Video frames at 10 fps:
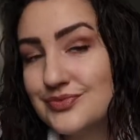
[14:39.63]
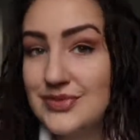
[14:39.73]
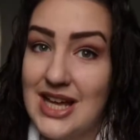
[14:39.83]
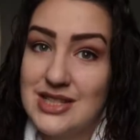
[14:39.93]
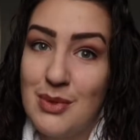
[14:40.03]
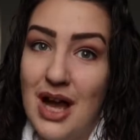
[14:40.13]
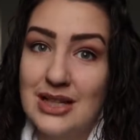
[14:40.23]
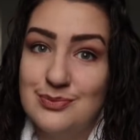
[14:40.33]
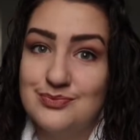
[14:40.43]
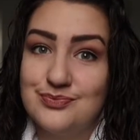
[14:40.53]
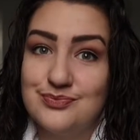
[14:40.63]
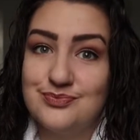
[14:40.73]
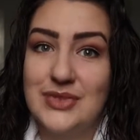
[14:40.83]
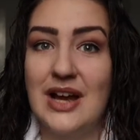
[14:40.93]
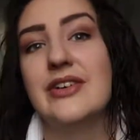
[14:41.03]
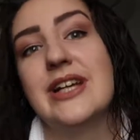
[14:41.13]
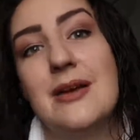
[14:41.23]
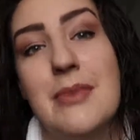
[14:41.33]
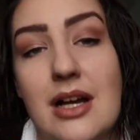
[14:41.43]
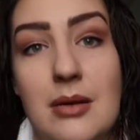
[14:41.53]
There's my everyday
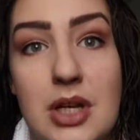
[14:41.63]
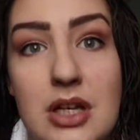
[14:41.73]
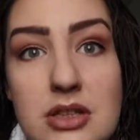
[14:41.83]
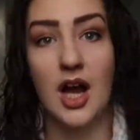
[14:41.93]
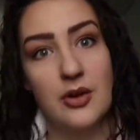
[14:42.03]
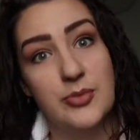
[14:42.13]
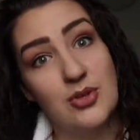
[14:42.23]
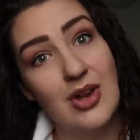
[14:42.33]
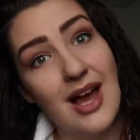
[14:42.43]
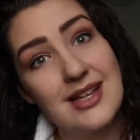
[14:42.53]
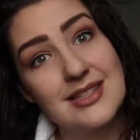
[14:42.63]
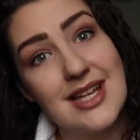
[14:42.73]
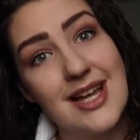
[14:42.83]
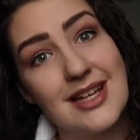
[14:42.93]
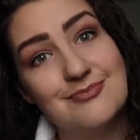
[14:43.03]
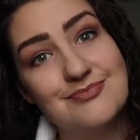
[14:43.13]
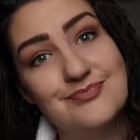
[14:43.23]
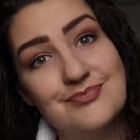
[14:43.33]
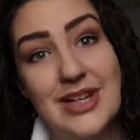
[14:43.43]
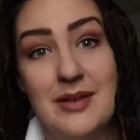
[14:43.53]
makeup look. I hope you liked it.
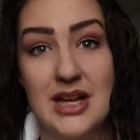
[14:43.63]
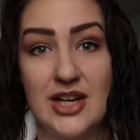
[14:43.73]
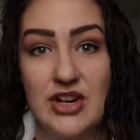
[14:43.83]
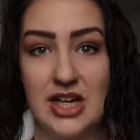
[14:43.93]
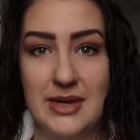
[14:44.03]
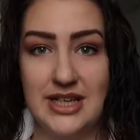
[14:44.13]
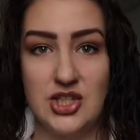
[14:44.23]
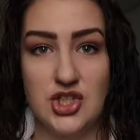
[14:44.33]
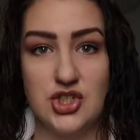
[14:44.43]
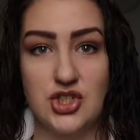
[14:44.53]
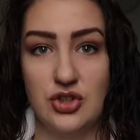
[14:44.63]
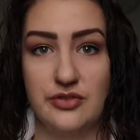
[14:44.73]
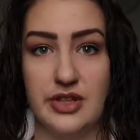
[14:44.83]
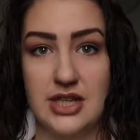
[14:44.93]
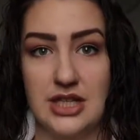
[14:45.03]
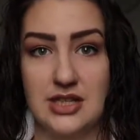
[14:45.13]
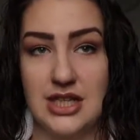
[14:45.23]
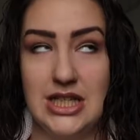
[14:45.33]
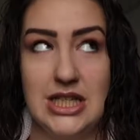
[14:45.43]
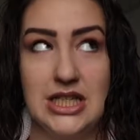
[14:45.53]
Give me any recommendations of the things I
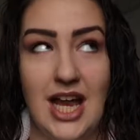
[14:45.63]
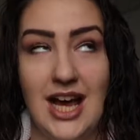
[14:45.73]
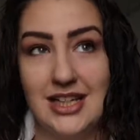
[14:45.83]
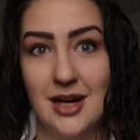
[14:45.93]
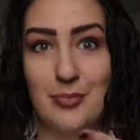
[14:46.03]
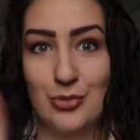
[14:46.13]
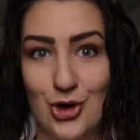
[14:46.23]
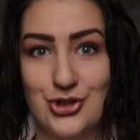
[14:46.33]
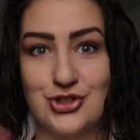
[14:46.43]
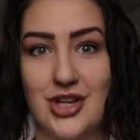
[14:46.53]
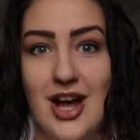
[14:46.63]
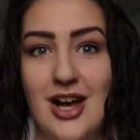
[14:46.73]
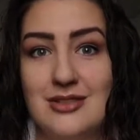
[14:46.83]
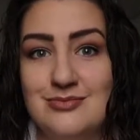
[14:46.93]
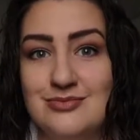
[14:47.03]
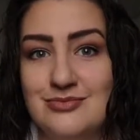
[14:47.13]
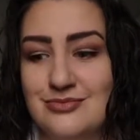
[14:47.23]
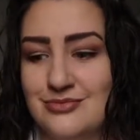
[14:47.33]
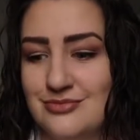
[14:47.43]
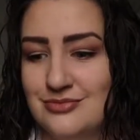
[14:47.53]
need, like bronzer.
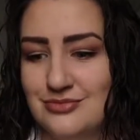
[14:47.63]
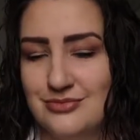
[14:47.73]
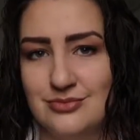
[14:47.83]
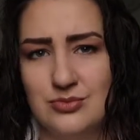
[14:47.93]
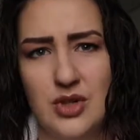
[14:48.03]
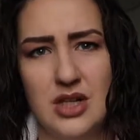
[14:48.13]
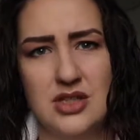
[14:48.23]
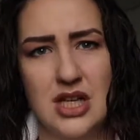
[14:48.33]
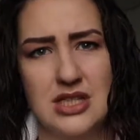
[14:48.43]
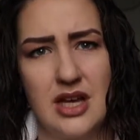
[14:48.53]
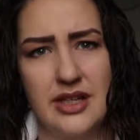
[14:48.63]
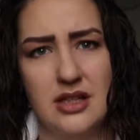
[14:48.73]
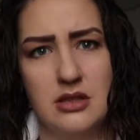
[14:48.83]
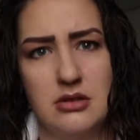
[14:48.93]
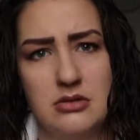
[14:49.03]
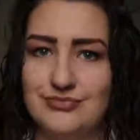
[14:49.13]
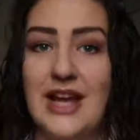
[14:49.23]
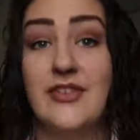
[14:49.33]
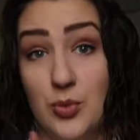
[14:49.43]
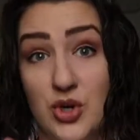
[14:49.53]
What else did I say I needed?
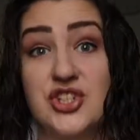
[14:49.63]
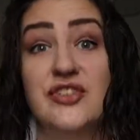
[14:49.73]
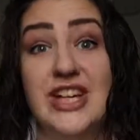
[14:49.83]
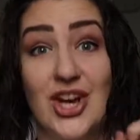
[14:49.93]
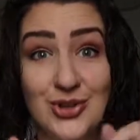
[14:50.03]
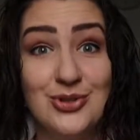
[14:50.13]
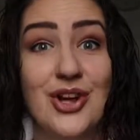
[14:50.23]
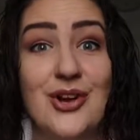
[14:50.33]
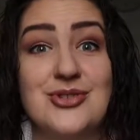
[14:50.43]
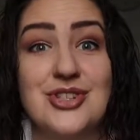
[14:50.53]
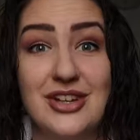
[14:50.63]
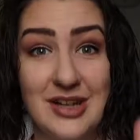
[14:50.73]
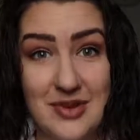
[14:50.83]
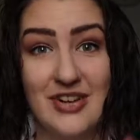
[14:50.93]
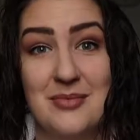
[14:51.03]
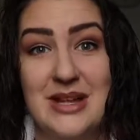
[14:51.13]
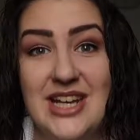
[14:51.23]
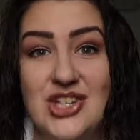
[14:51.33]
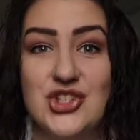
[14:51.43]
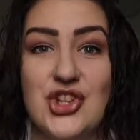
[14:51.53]
If you watch the video, you'll know. So give me
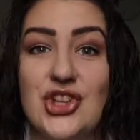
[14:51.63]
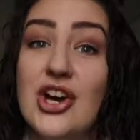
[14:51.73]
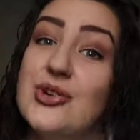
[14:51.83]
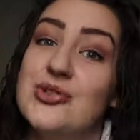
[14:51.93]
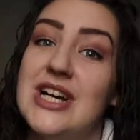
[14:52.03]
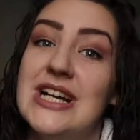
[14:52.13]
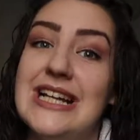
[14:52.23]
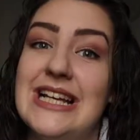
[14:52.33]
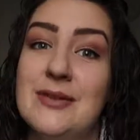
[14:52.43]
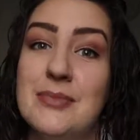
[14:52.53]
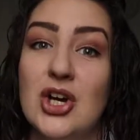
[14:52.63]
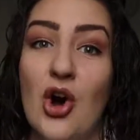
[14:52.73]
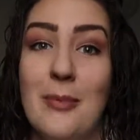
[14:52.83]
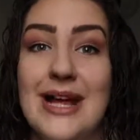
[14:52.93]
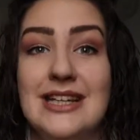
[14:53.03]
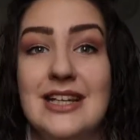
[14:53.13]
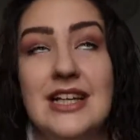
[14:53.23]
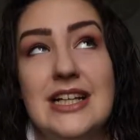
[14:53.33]
recommendations on those. Leave me a comment.